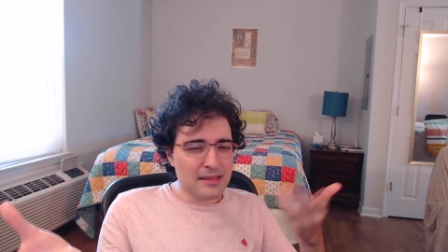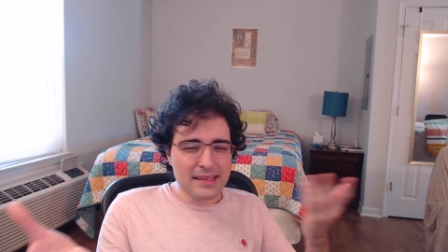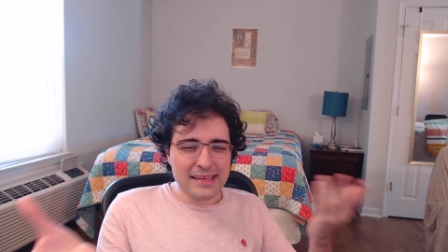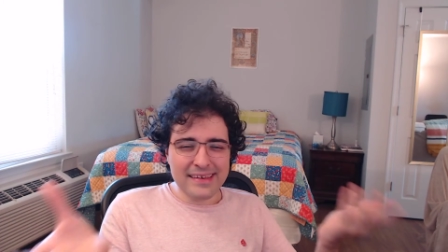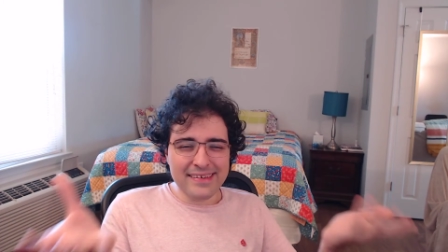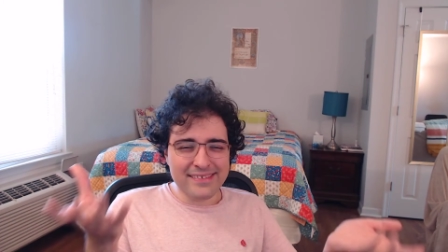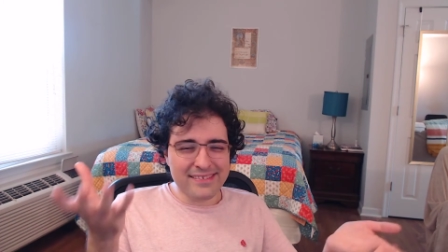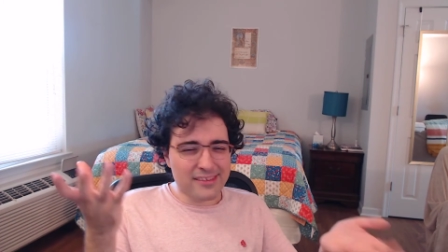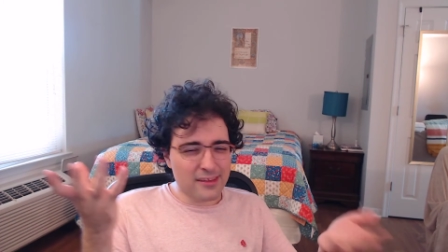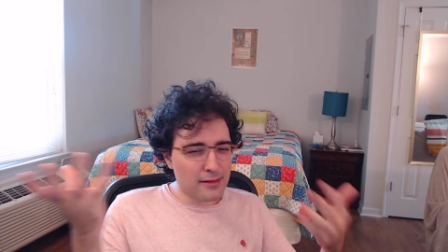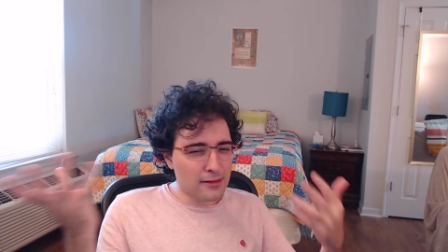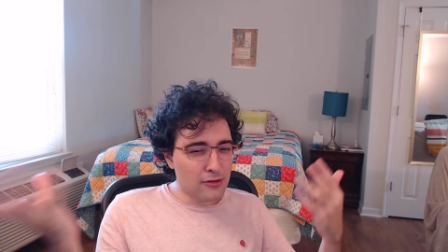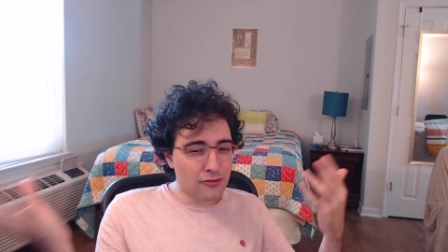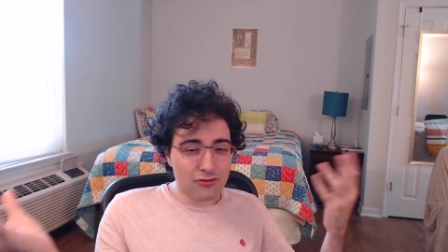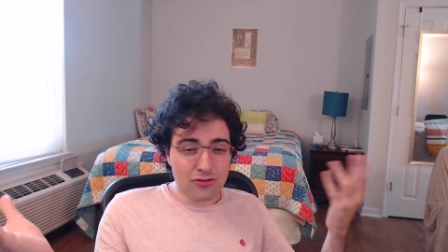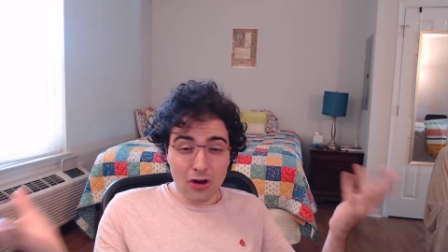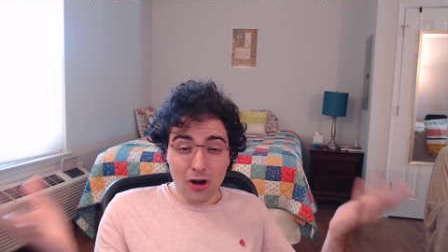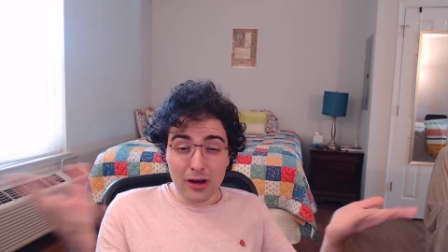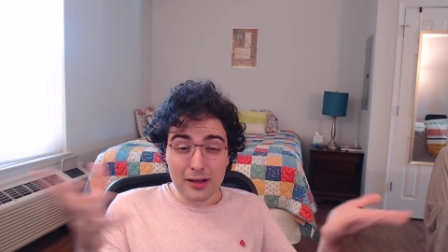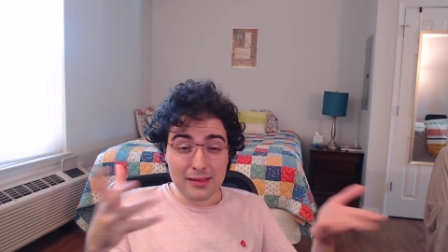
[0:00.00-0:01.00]
easily
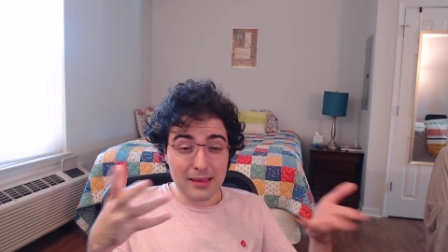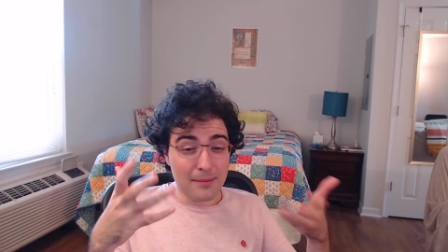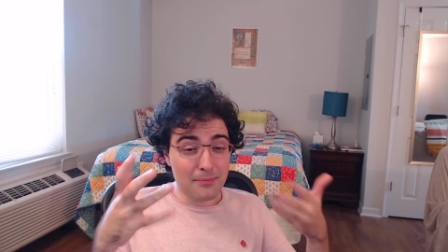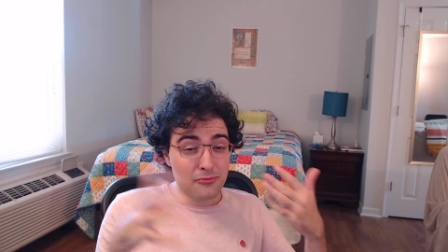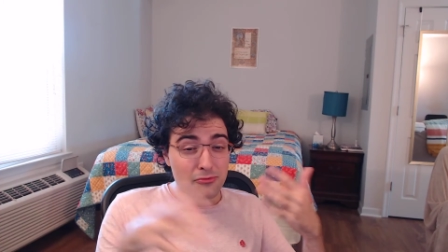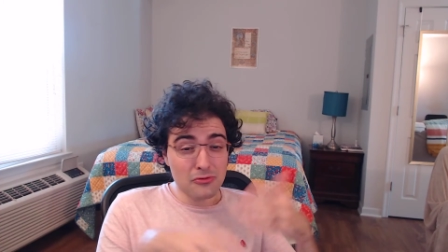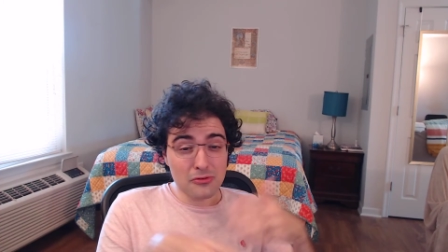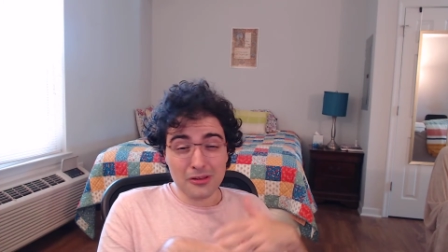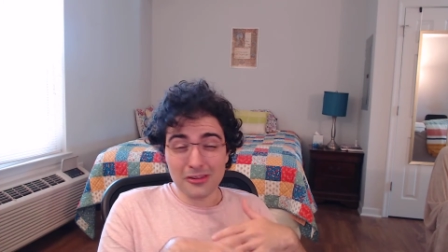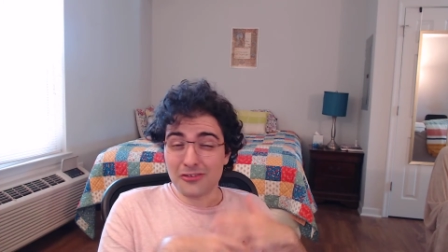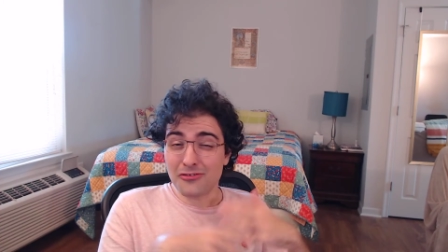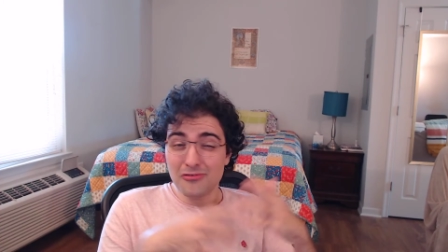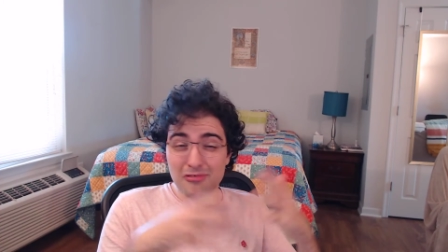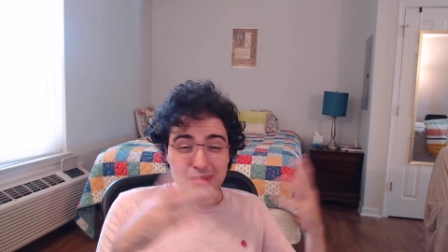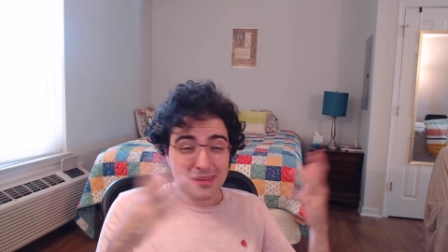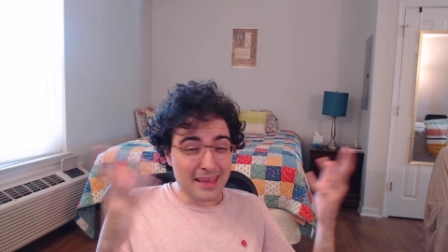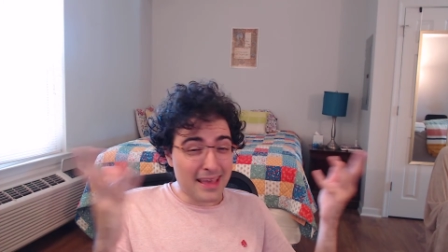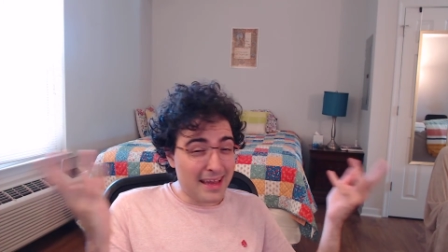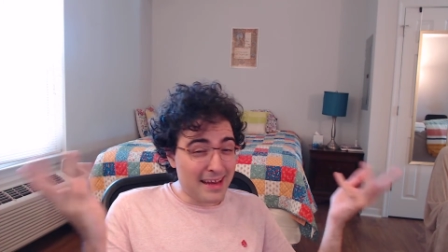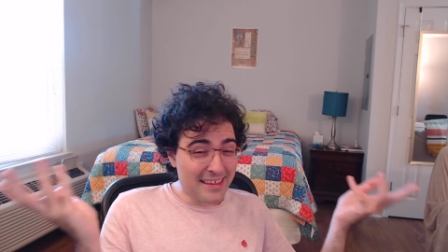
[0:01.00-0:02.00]
chalked up to
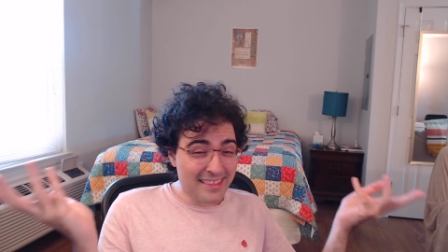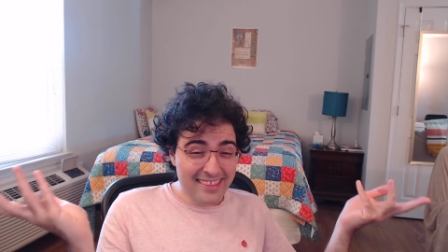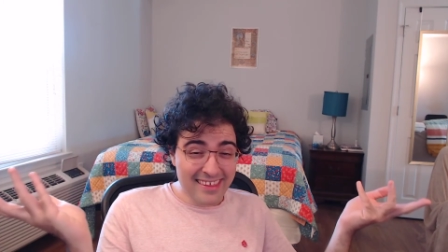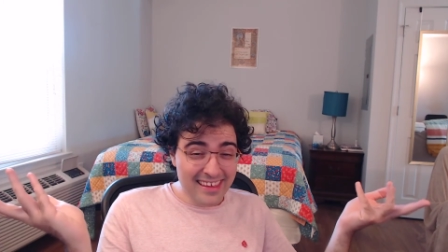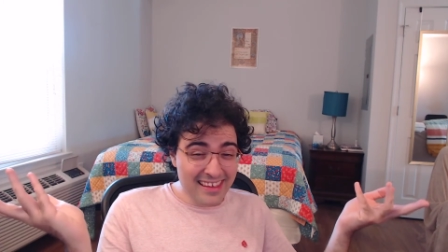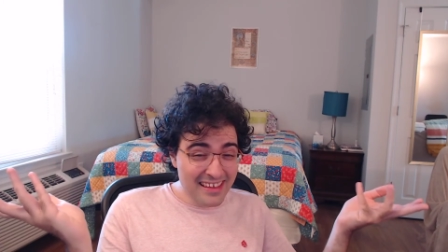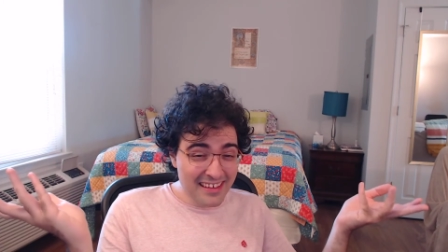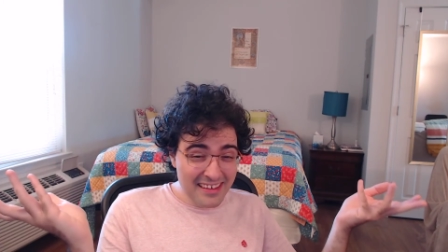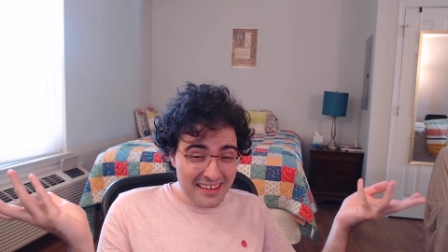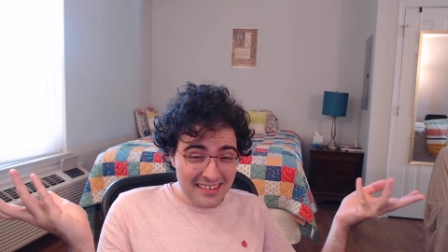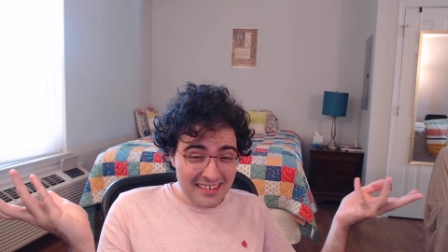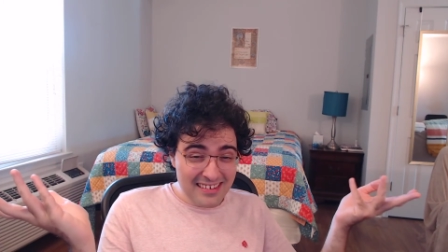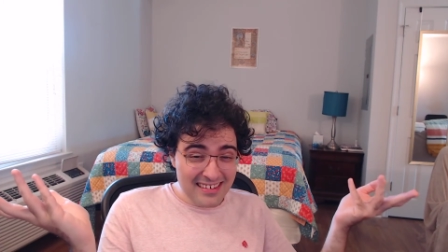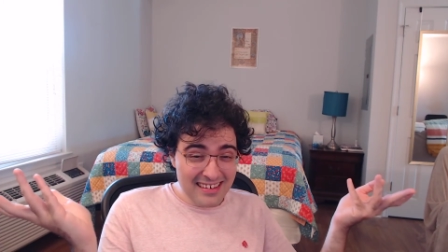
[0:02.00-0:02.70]
literally anything.